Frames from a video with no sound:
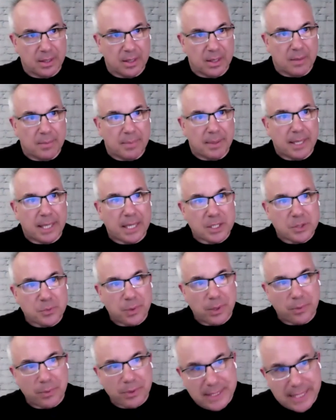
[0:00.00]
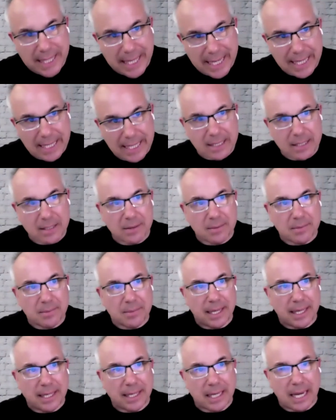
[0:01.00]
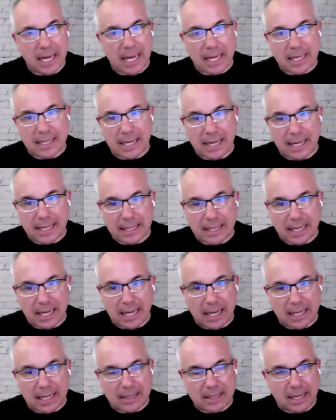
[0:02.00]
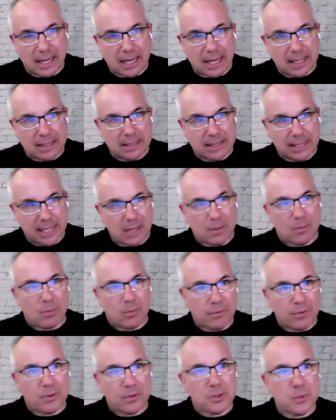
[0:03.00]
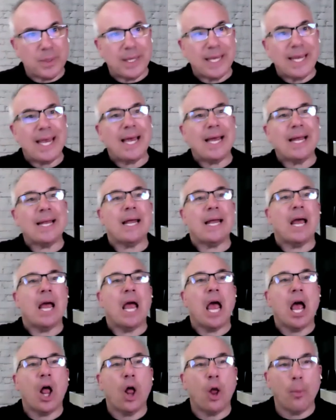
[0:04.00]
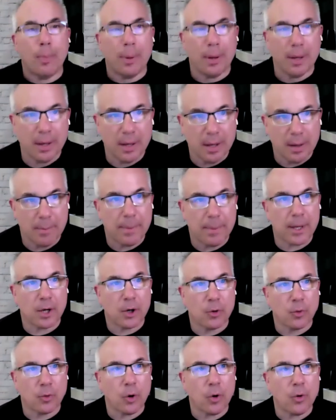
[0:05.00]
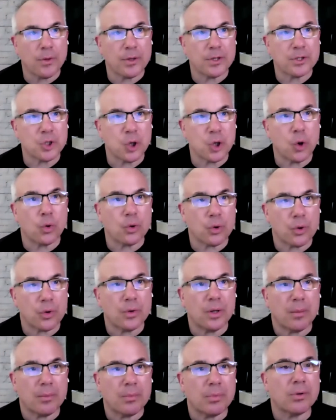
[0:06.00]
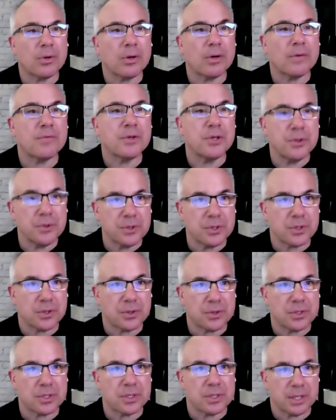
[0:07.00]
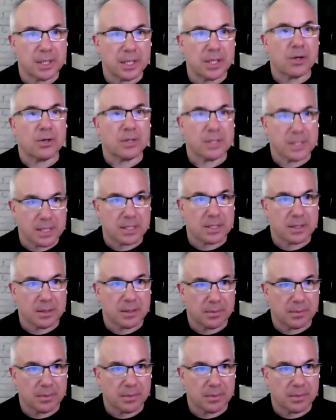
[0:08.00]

Because we retain them and, and, and, and, and get referrals, we can't help but grow the total number of users in our system.